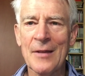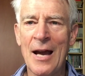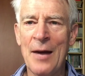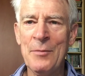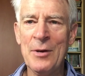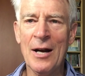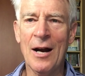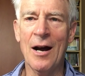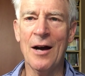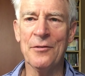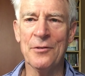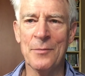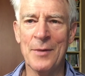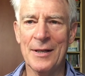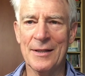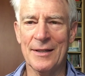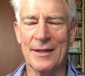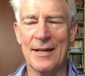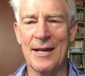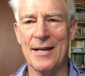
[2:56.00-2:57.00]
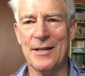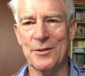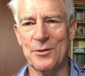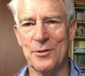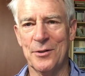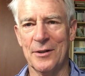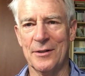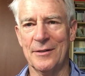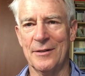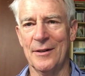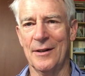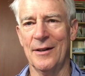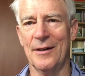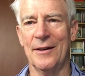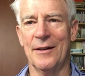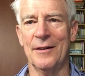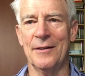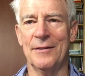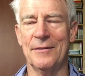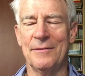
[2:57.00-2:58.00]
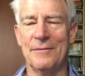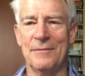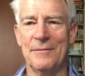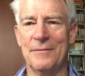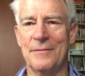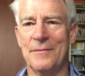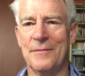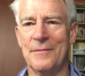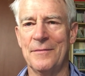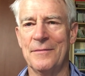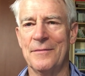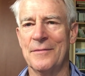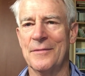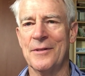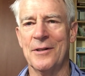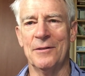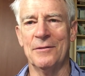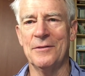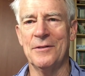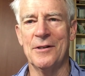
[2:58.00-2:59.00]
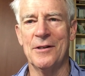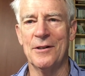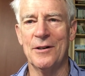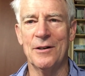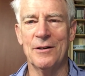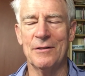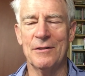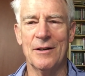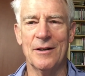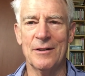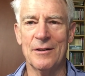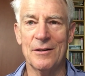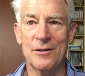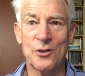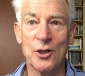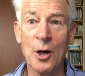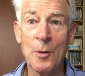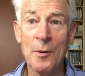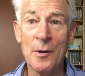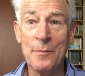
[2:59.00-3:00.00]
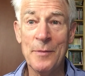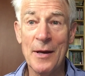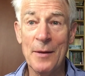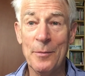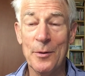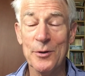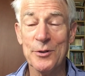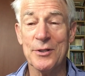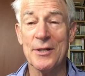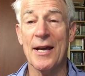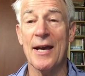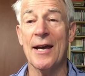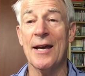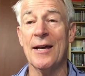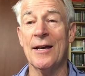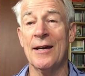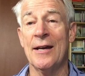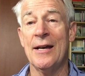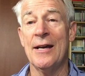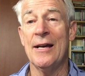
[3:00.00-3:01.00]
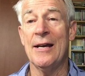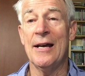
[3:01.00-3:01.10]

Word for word: I mean, I often make the case that, uh, you know, you hear uh, German people say,